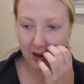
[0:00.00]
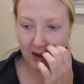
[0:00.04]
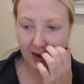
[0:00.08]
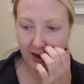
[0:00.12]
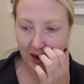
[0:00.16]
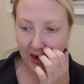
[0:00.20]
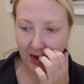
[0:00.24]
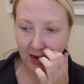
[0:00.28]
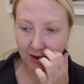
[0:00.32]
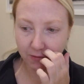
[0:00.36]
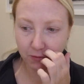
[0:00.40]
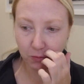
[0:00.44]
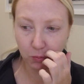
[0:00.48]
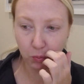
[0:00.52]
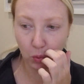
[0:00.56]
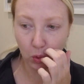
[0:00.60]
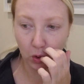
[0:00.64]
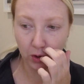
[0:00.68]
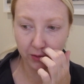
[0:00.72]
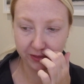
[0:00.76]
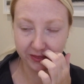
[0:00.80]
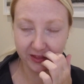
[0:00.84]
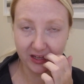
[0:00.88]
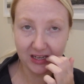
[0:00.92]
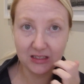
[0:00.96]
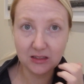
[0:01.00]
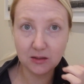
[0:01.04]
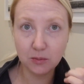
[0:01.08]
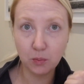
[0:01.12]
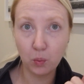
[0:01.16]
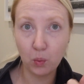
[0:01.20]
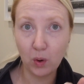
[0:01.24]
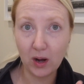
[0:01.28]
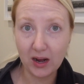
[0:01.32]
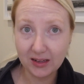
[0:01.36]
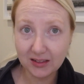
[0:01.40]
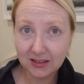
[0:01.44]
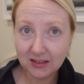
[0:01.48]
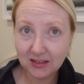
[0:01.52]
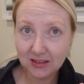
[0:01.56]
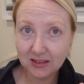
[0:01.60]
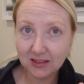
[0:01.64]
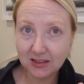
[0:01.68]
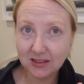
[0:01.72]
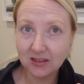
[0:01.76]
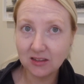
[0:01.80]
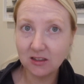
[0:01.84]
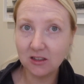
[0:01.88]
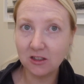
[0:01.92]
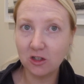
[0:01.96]
I have worn these
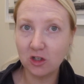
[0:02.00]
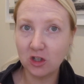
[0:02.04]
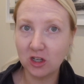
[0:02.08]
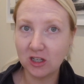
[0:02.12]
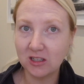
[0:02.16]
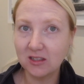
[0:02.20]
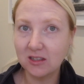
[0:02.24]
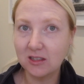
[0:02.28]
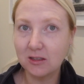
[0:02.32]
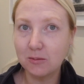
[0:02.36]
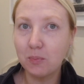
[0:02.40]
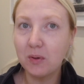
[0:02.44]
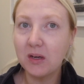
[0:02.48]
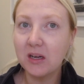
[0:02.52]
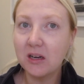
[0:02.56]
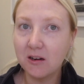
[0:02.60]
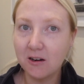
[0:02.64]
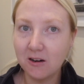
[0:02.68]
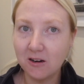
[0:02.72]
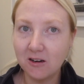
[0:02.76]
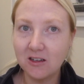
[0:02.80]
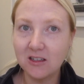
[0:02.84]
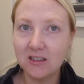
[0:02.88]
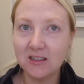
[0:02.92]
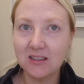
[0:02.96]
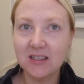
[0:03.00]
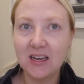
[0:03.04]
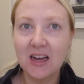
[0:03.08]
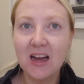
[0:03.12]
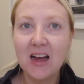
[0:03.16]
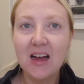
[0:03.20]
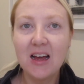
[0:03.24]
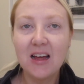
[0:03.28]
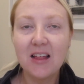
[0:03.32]
once just because